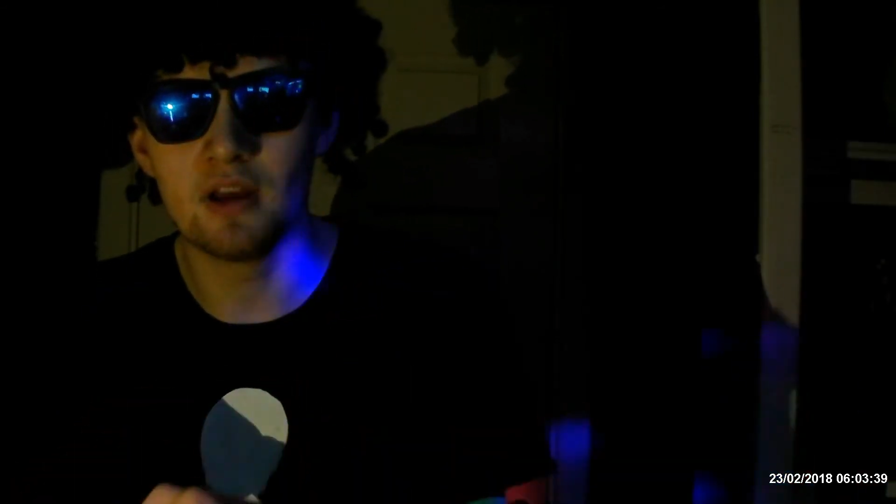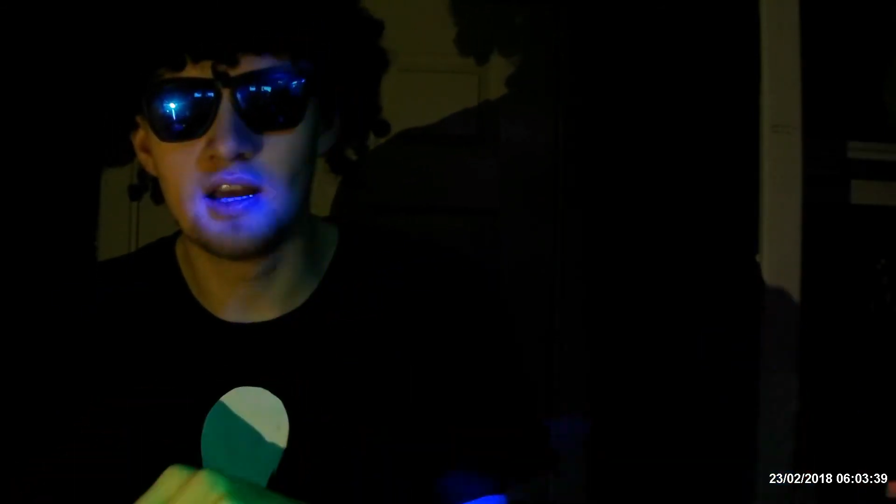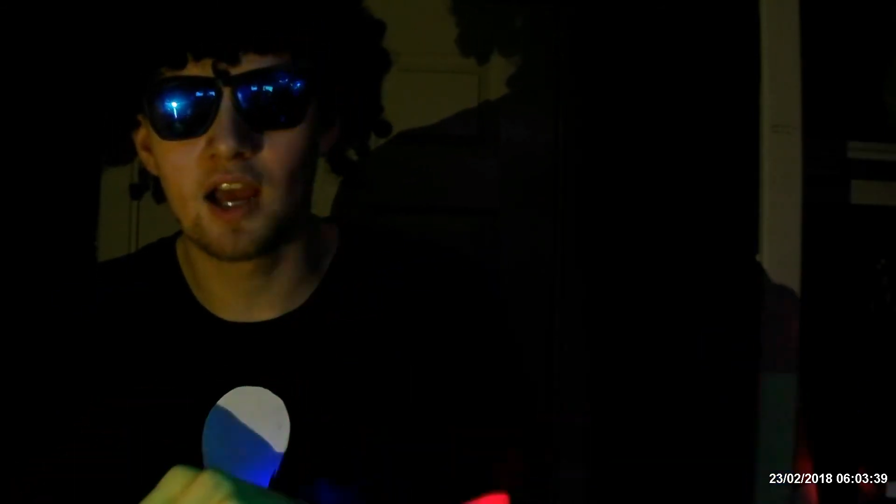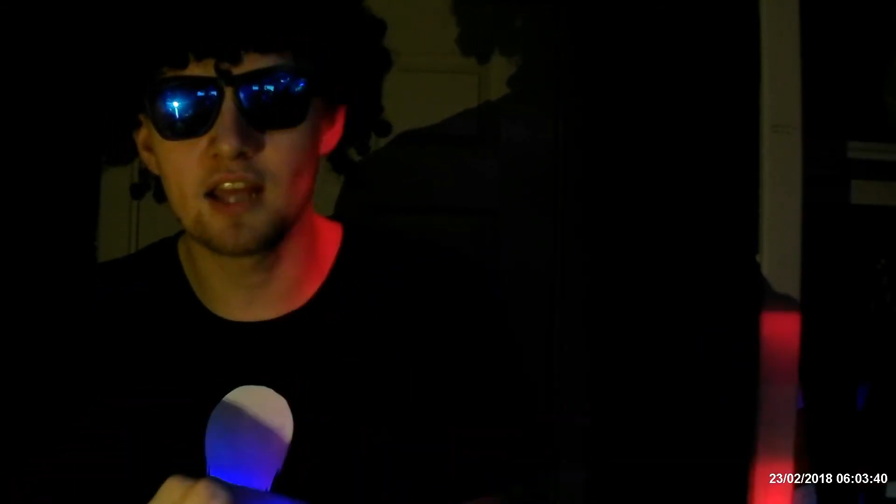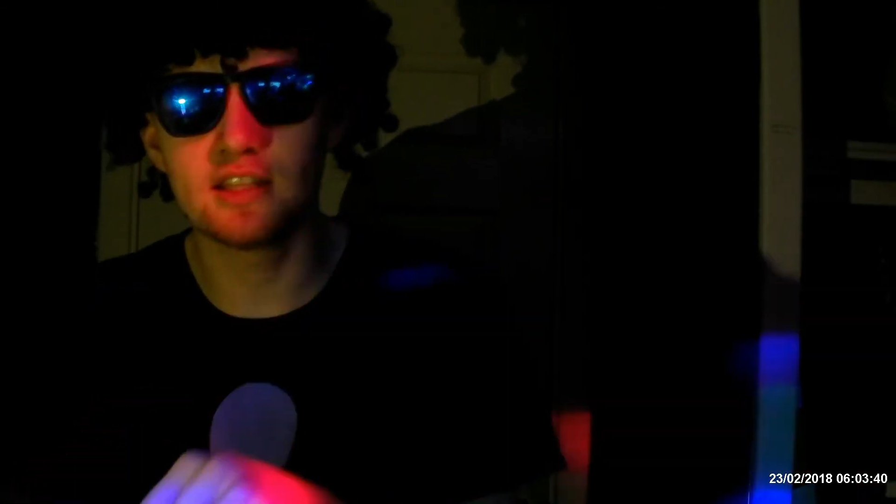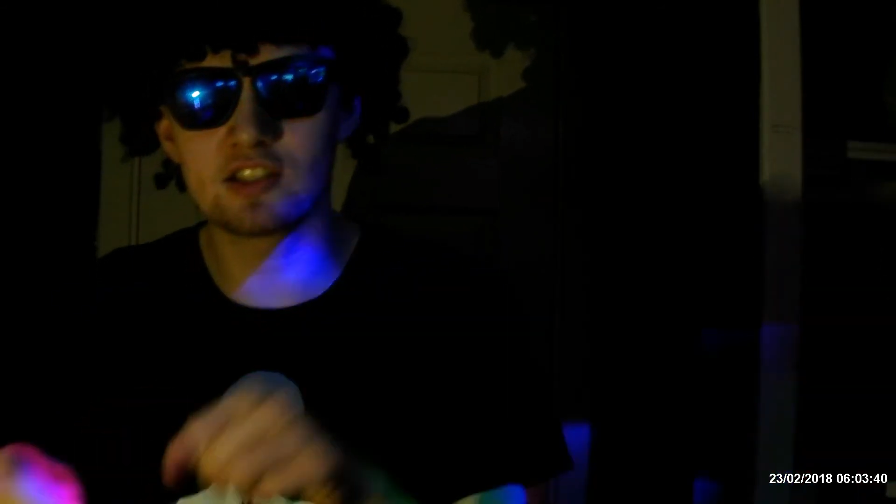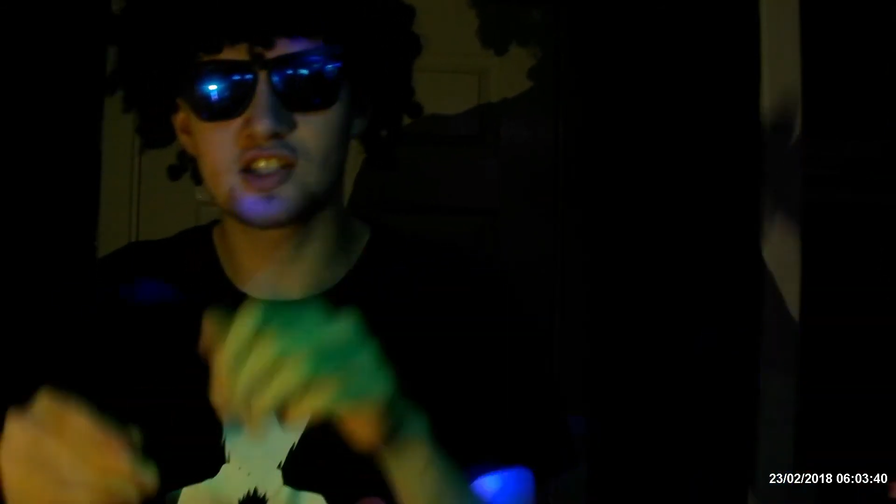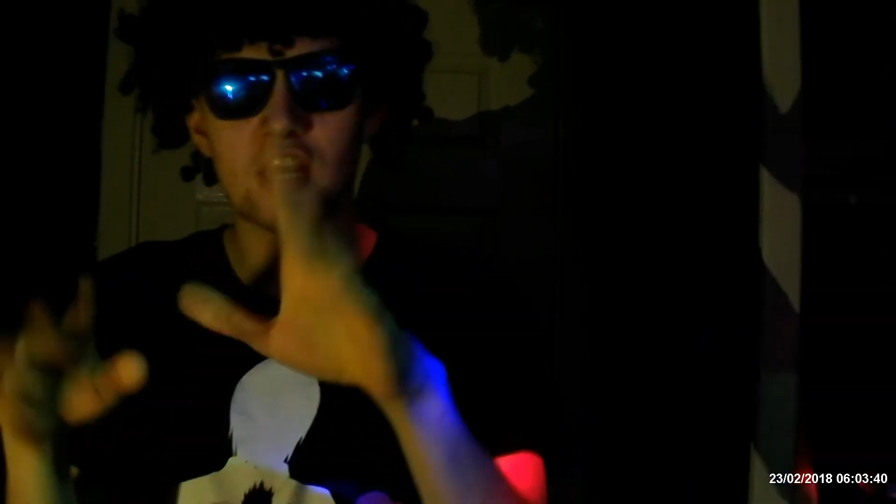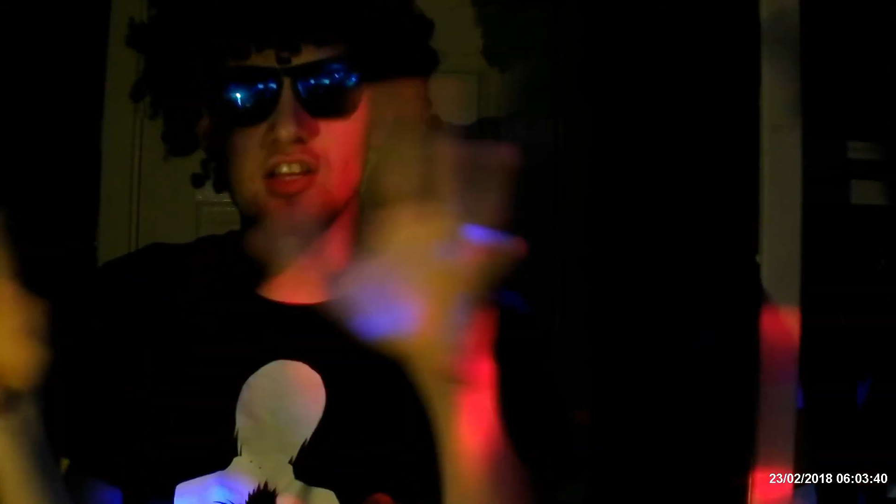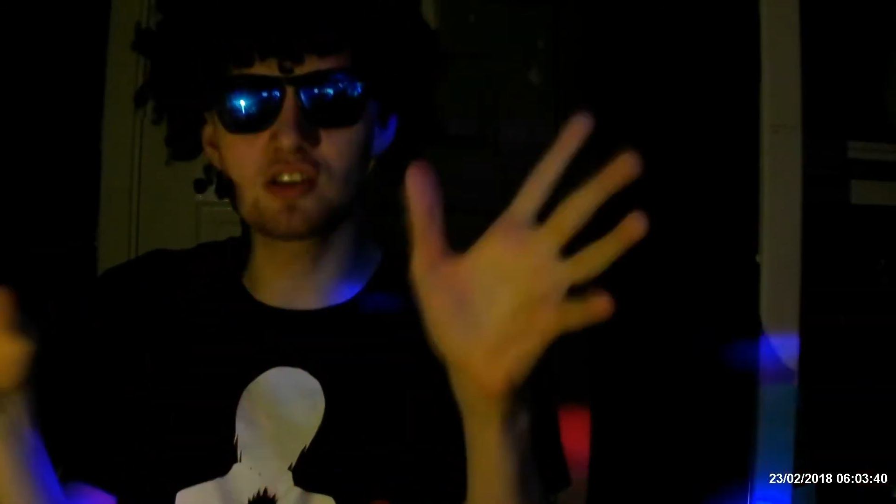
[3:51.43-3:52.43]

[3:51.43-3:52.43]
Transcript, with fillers: and then save some